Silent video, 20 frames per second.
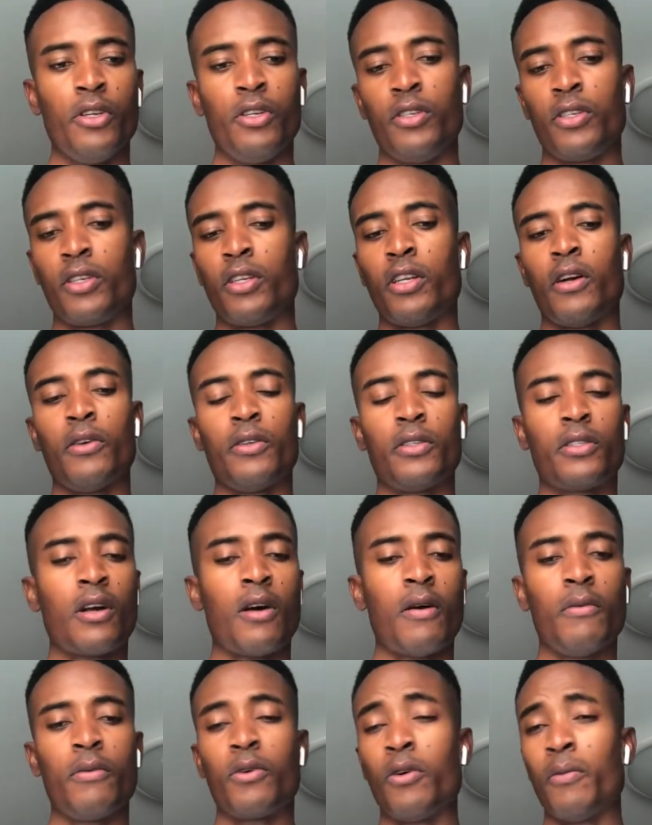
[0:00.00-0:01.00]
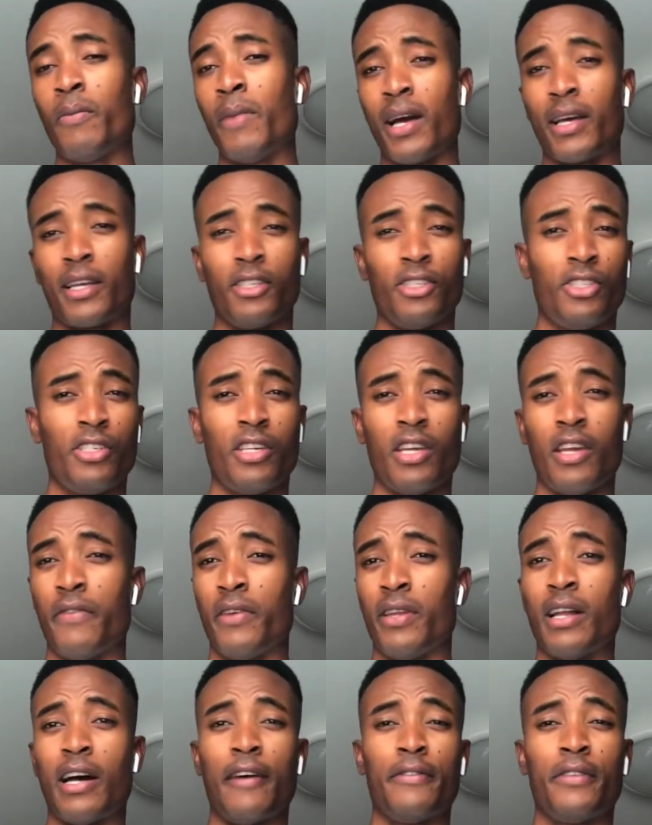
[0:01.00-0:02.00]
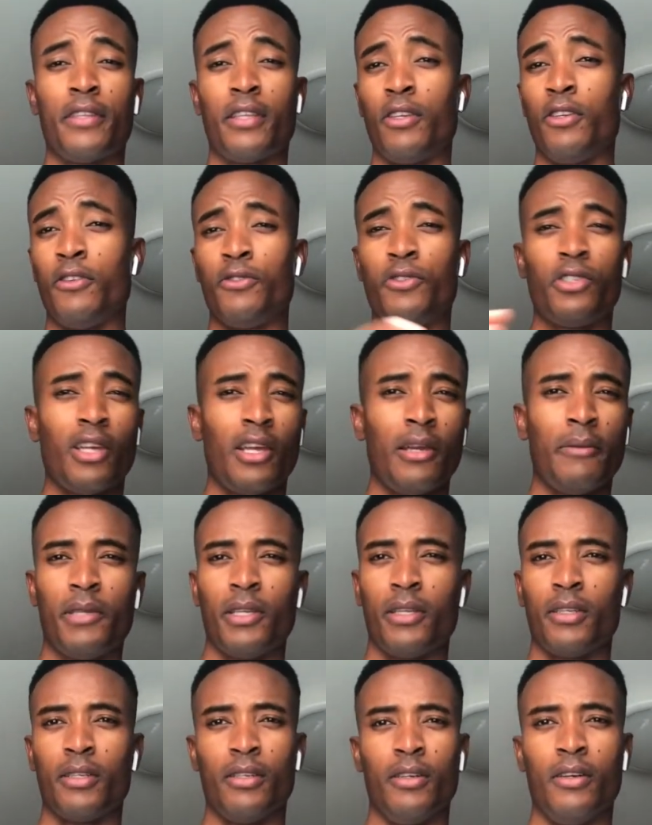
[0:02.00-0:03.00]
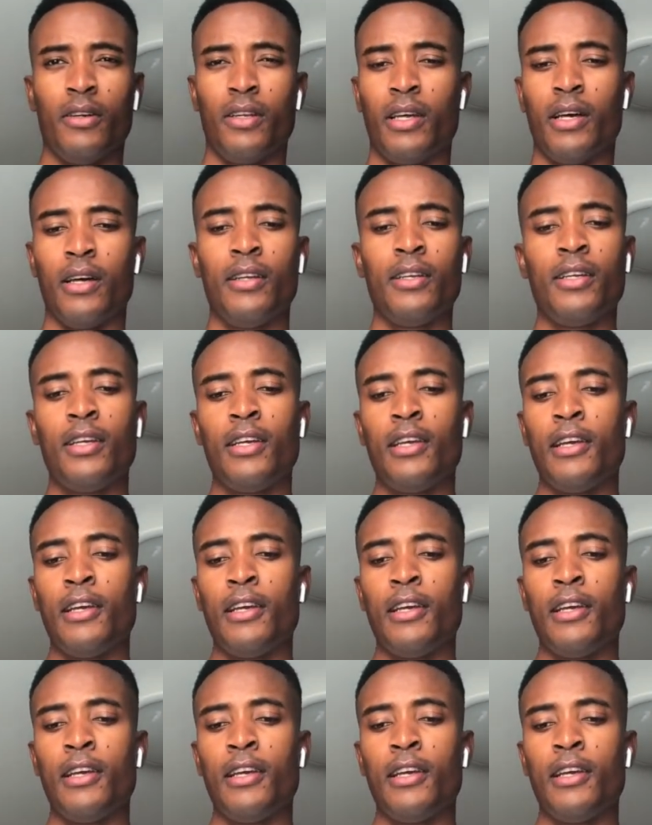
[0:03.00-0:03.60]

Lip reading: You can always go back and shave it after you've shaped it and all that.